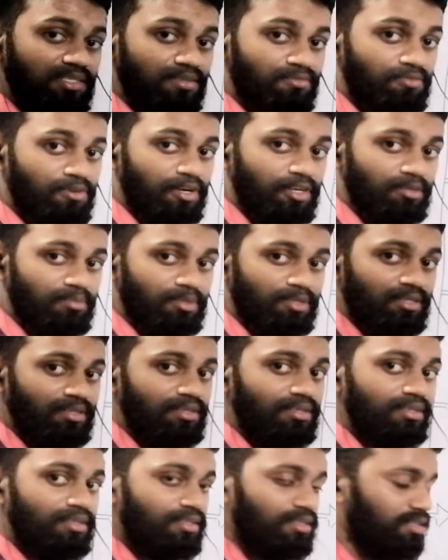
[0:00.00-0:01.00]
the verb?
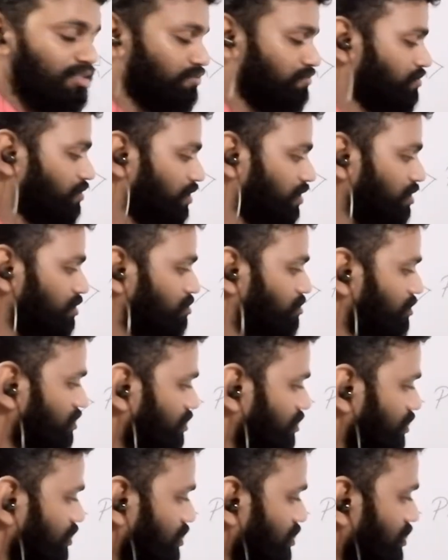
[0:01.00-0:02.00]
The verb
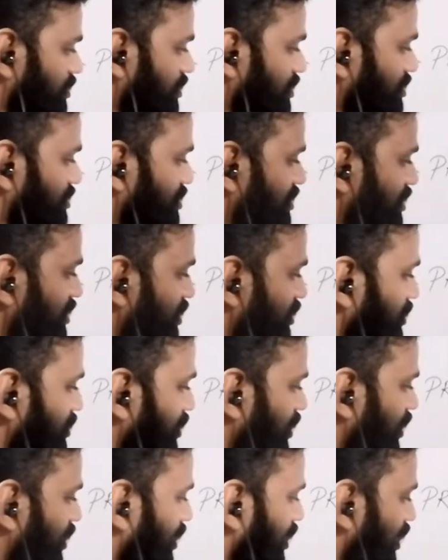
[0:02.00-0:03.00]
is here,
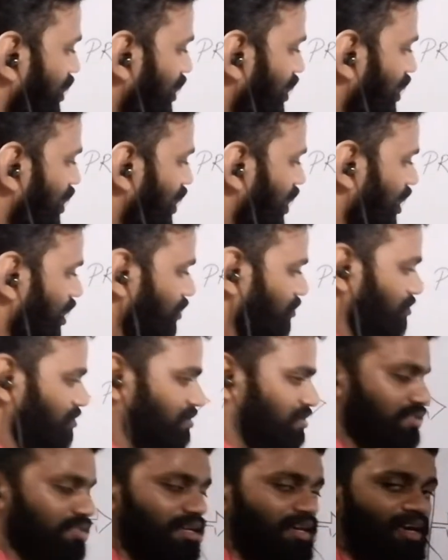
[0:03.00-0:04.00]

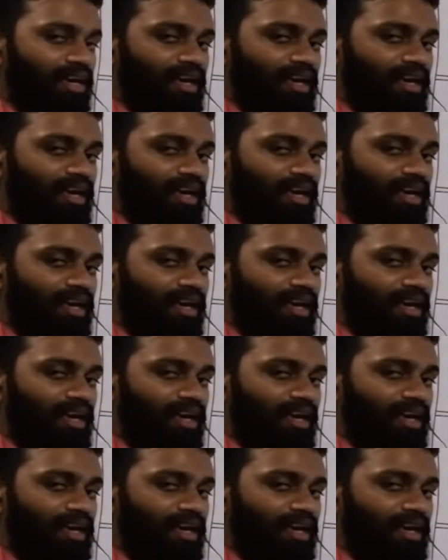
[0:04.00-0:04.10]
loves.